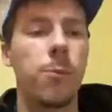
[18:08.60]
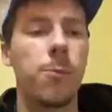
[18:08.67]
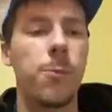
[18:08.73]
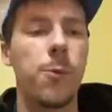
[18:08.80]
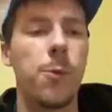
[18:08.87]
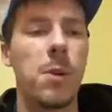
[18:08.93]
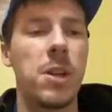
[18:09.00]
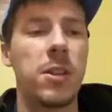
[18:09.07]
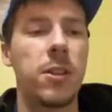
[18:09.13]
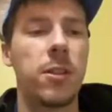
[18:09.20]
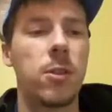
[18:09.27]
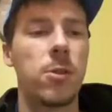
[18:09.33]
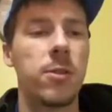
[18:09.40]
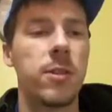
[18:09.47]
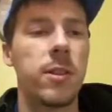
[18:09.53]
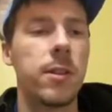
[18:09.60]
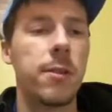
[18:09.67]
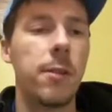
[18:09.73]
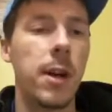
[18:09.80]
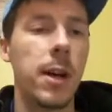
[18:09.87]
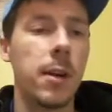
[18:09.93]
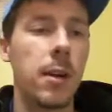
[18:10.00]
for being this close to the
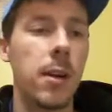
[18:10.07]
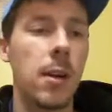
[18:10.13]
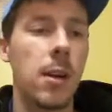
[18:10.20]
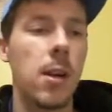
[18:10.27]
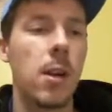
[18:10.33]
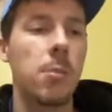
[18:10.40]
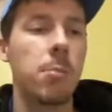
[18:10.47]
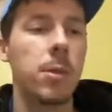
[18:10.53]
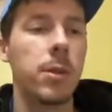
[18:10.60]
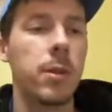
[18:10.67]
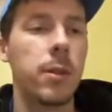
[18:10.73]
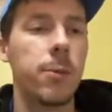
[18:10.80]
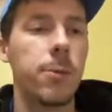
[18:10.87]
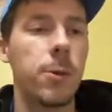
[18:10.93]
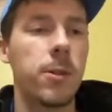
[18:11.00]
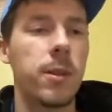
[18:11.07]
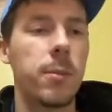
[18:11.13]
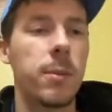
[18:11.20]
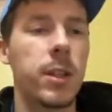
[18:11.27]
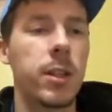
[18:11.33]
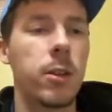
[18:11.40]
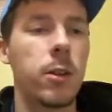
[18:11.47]
event. But first, let
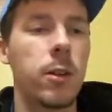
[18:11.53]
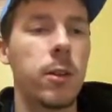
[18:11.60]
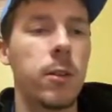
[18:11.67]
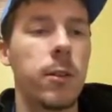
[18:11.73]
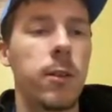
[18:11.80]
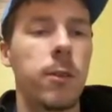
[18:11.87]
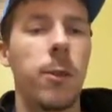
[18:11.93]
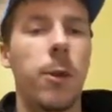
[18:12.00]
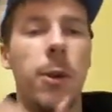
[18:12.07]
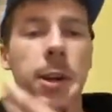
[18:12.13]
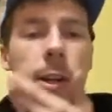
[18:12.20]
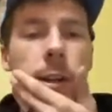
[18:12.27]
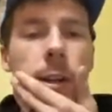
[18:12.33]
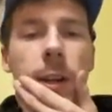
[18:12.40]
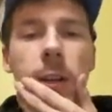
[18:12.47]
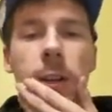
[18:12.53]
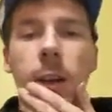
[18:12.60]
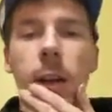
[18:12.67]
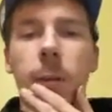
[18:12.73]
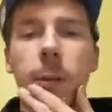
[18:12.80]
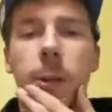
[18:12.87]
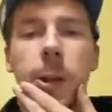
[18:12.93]
me get the severity index
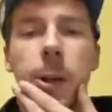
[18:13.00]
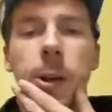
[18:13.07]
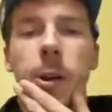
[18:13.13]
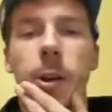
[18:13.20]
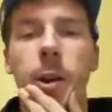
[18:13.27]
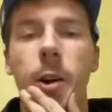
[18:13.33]
off of there.